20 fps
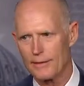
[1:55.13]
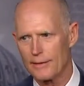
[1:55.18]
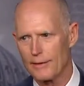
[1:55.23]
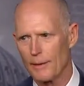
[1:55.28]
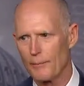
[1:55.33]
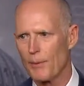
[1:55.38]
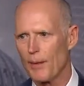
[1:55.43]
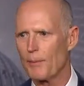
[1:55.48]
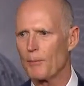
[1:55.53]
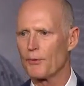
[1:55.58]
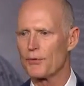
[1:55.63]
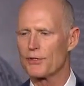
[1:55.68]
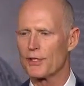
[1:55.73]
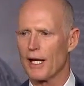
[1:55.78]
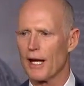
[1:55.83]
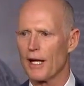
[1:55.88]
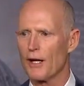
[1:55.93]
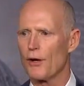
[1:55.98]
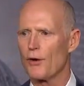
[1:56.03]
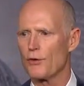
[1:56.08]
that people would say,
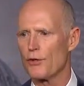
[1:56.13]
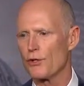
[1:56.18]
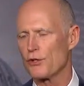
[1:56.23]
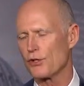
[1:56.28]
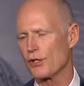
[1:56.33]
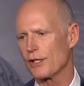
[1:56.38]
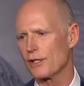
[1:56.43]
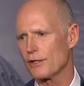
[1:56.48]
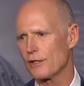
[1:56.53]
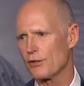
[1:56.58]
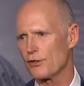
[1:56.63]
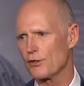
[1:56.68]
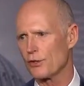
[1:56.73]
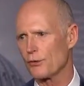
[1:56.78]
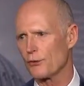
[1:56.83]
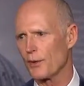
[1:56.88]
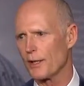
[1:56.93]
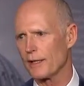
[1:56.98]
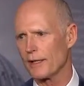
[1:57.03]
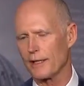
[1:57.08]
oh, you
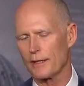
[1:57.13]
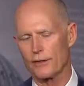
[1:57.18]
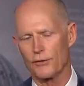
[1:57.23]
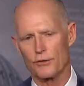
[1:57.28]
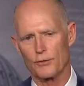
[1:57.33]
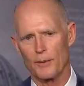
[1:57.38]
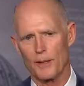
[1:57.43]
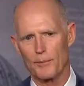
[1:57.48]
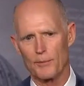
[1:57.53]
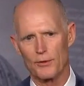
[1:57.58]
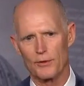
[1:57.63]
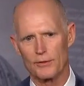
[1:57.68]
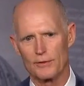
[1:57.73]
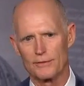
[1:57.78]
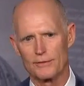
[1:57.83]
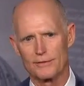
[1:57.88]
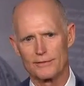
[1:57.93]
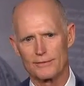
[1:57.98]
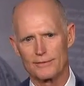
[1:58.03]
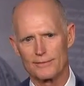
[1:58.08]
should reelect those people.
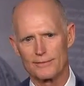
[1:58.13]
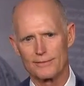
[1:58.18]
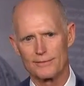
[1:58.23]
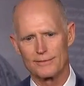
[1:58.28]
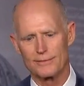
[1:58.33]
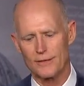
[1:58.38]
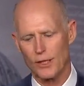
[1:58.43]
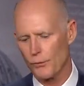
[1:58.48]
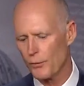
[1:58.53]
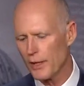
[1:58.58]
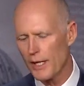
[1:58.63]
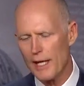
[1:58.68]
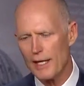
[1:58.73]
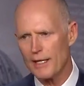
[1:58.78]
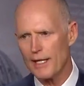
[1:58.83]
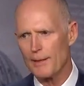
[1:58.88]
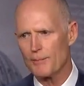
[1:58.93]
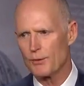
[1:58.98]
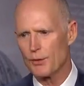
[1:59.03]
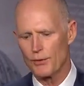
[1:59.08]
We can't
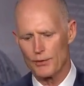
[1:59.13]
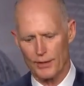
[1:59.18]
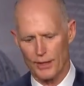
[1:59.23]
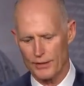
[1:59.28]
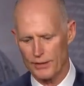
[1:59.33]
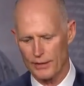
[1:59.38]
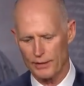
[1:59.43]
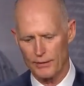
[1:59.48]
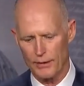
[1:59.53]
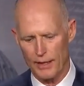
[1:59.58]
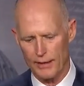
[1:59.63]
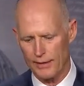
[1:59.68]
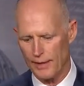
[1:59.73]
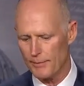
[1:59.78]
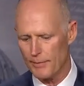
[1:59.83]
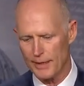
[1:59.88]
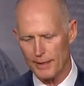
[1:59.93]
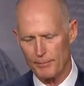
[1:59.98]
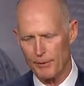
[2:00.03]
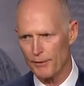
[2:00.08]
keep doing this. And I've
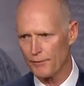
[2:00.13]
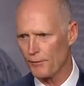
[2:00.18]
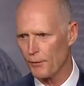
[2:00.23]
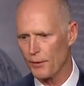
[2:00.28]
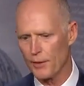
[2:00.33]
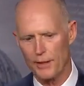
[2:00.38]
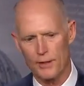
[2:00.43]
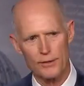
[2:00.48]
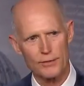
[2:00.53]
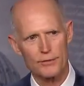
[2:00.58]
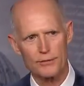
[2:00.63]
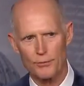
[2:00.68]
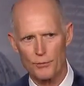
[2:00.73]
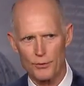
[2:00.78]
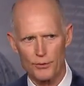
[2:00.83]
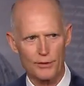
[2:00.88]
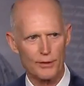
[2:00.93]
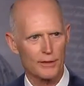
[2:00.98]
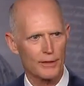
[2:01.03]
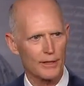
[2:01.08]
been up here 4 years.
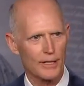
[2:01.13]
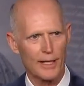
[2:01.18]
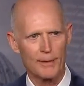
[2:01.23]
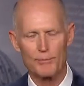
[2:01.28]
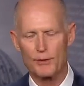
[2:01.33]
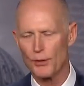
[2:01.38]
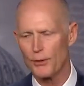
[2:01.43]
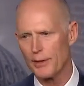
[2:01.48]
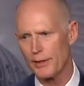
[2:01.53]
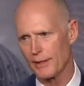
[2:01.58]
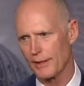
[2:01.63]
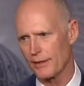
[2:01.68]
We're going to keep doing